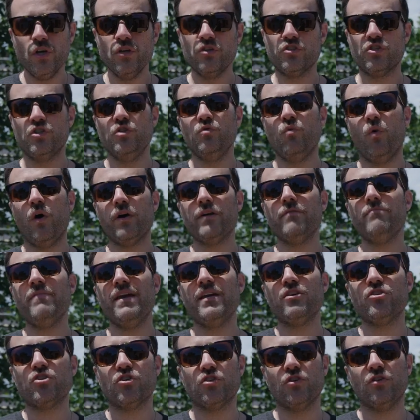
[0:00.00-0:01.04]
So you want to
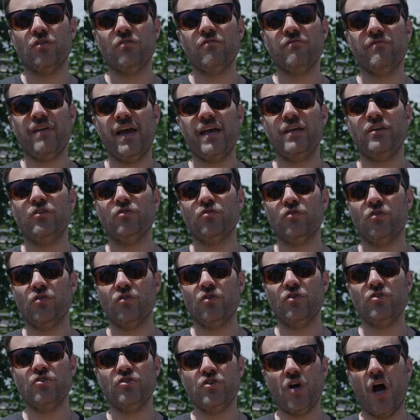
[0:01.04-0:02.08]
make sure that
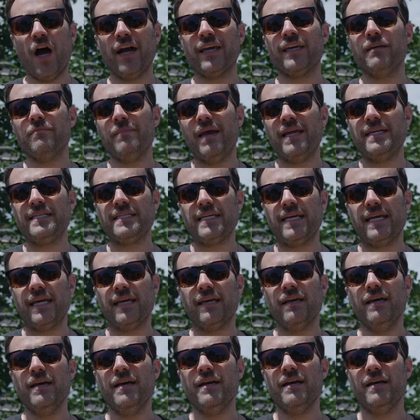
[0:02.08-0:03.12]
you're
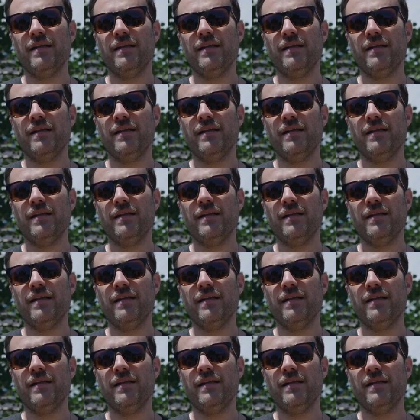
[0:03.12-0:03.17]
documenting